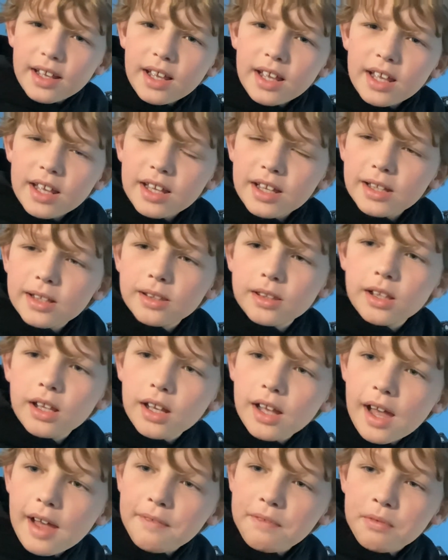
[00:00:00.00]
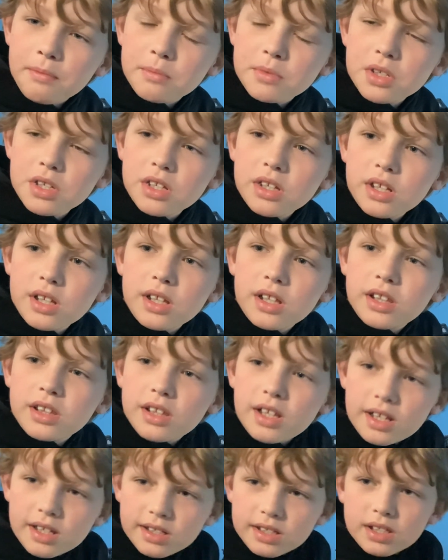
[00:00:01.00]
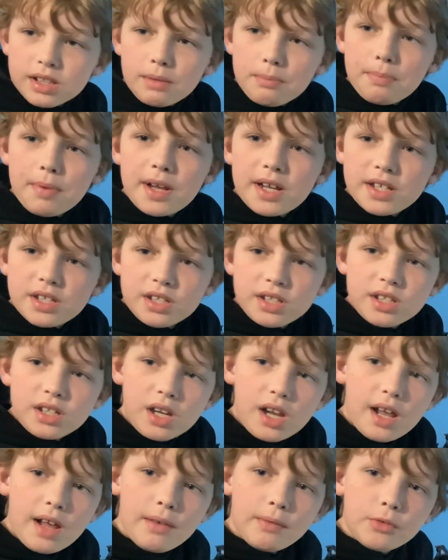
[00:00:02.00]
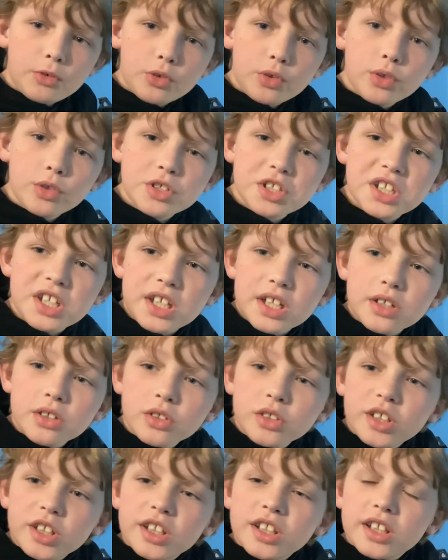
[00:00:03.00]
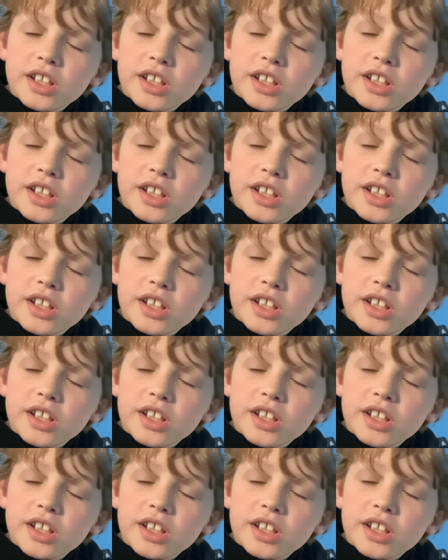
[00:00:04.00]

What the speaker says: in the FMC. It is the best ever single in